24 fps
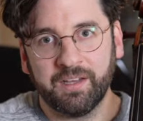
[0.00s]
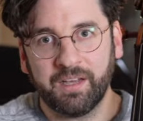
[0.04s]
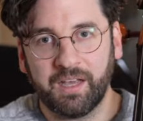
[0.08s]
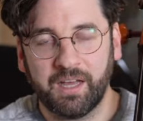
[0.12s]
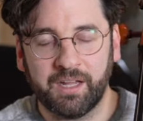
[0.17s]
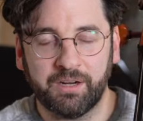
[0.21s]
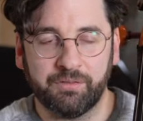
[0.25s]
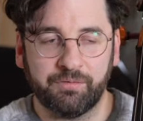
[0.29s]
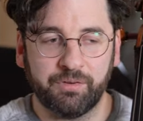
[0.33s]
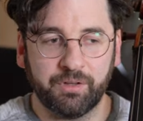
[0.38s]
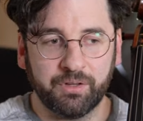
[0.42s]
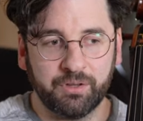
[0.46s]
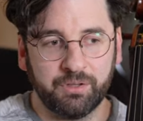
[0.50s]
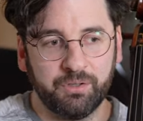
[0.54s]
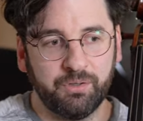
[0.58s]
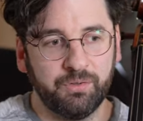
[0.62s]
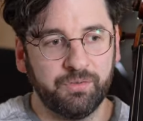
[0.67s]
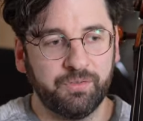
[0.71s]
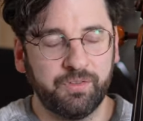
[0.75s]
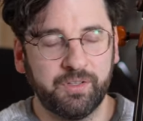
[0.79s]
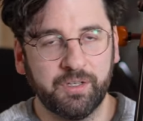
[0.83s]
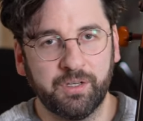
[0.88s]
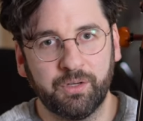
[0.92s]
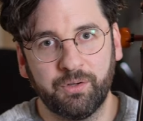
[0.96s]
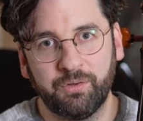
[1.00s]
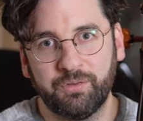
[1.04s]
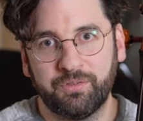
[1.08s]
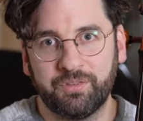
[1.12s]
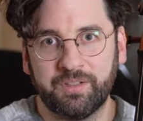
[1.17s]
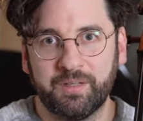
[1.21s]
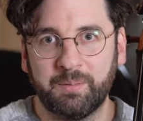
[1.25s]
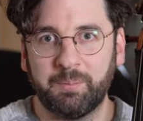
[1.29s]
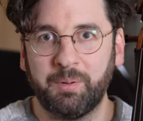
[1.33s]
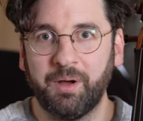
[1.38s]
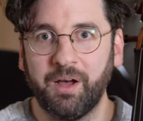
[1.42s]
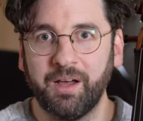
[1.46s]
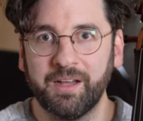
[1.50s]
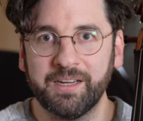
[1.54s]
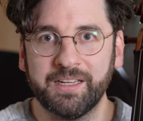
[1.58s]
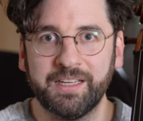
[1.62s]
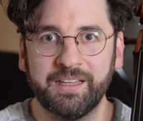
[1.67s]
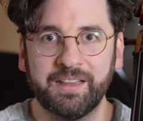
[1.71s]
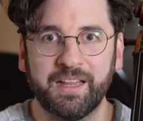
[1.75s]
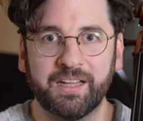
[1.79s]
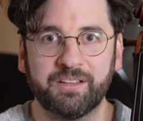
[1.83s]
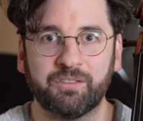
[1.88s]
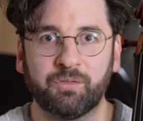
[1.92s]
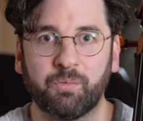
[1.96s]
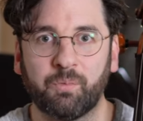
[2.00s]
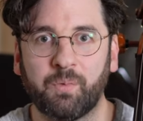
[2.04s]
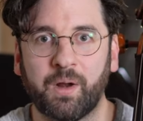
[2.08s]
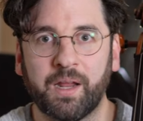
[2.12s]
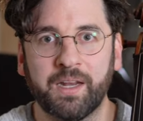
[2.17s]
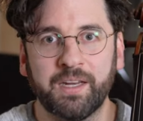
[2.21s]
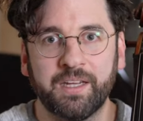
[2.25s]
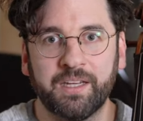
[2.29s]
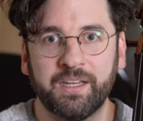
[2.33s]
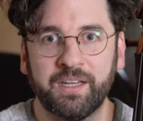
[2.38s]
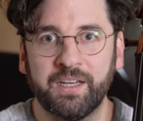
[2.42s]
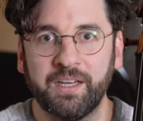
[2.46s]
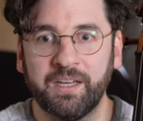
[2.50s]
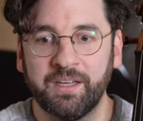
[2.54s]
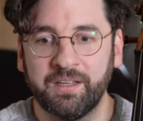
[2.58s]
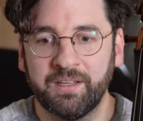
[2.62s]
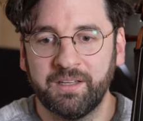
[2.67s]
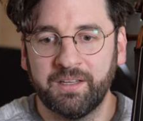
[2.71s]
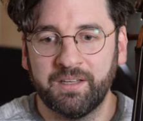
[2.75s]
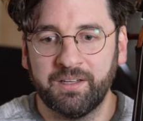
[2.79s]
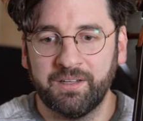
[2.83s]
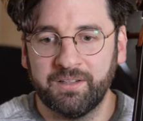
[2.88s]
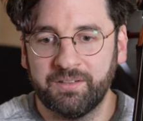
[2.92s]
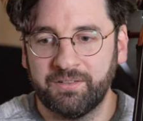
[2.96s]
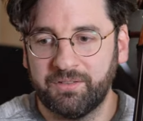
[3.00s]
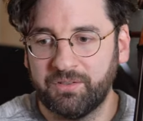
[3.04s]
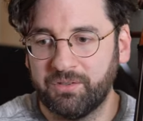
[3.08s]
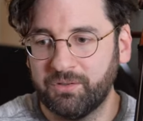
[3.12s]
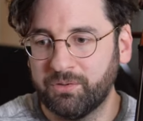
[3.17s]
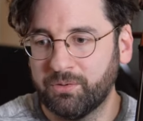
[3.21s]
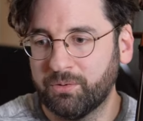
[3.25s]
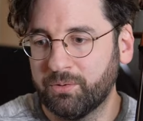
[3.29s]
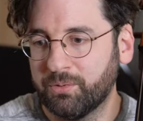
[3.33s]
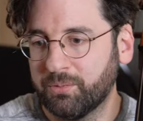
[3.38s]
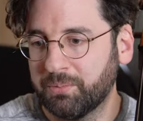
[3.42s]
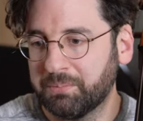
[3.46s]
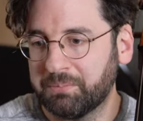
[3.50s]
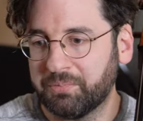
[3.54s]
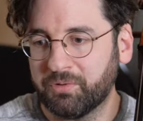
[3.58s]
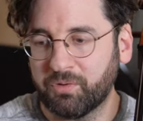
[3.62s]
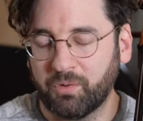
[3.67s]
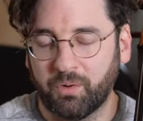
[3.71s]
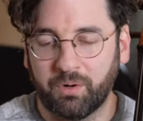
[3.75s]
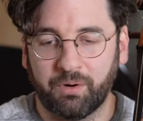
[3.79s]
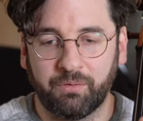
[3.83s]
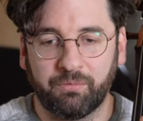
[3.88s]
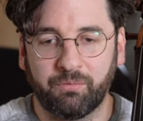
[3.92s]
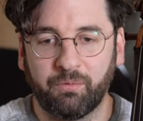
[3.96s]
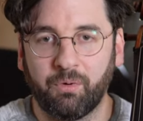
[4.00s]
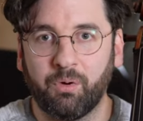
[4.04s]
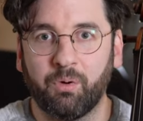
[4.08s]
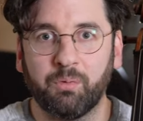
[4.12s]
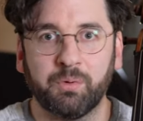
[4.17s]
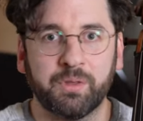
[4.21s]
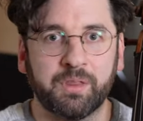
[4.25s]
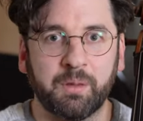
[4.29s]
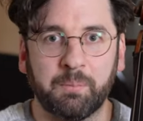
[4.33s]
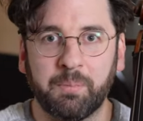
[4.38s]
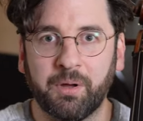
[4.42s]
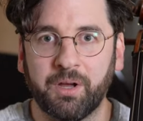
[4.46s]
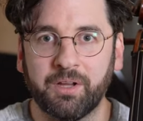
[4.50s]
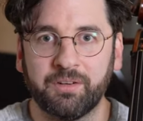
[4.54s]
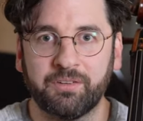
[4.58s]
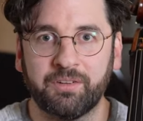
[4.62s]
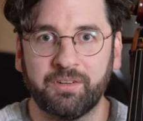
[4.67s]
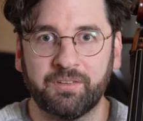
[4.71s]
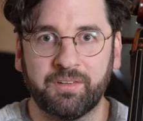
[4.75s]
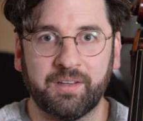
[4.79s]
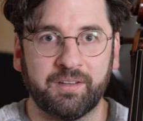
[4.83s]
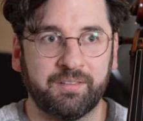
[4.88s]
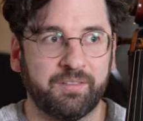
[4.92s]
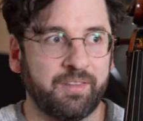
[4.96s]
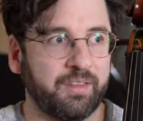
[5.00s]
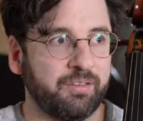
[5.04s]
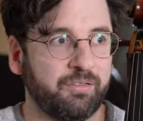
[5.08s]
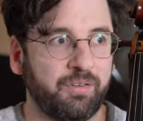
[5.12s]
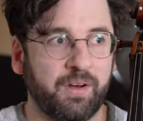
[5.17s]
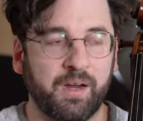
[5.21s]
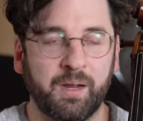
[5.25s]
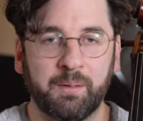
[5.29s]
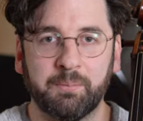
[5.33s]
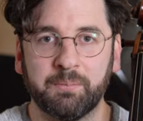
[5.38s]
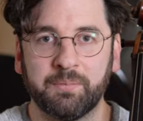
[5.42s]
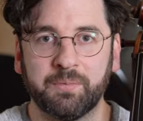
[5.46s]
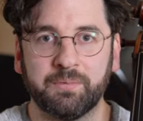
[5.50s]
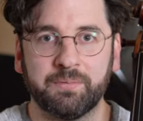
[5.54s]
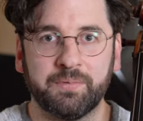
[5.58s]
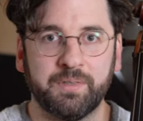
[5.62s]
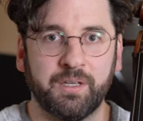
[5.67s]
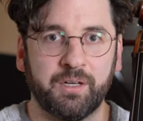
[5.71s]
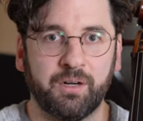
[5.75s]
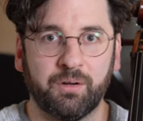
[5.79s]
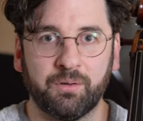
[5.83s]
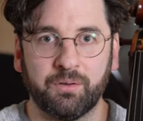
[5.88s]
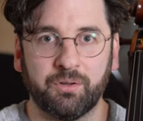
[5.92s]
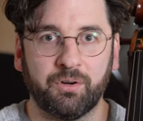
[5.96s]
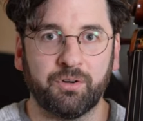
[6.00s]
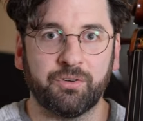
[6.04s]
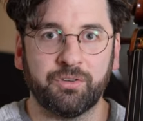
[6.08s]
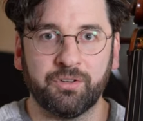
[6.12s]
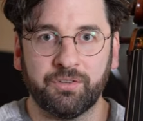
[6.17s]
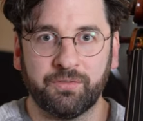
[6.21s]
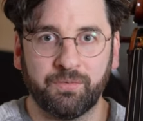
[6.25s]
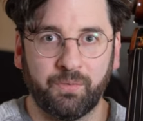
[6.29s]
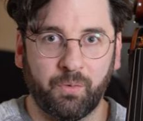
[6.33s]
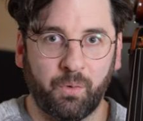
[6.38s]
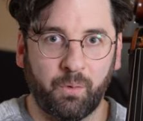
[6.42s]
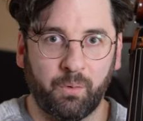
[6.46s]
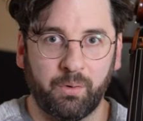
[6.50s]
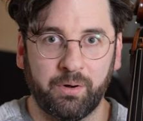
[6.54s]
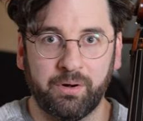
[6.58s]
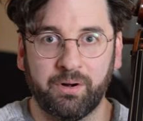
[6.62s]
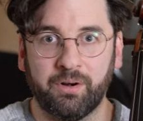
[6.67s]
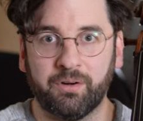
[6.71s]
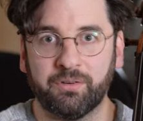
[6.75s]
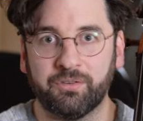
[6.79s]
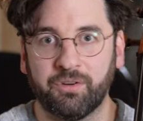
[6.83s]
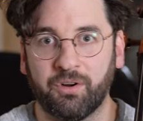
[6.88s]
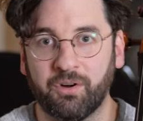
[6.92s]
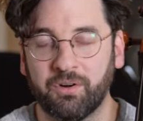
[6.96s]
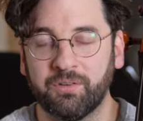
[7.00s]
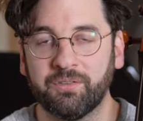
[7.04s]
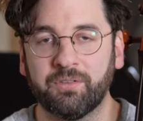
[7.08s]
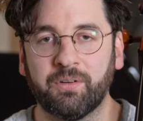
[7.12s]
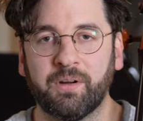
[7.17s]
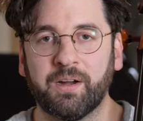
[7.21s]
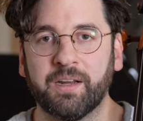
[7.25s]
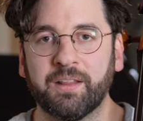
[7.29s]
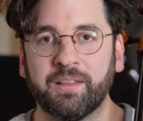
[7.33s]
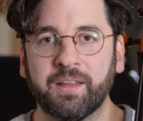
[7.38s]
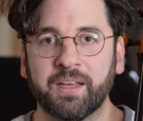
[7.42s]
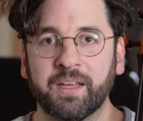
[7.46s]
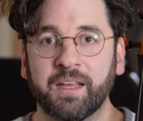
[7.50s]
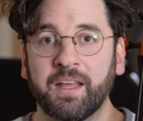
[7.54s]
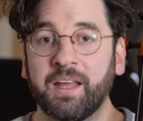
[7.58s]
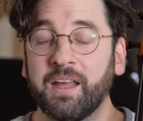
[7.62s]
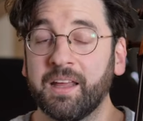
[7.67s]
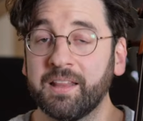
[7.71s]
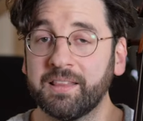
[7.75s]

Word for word: kind of a loosey goosey body that's ready to sort of roll with the punches as the tram, you know, lurches forward or turns or anything.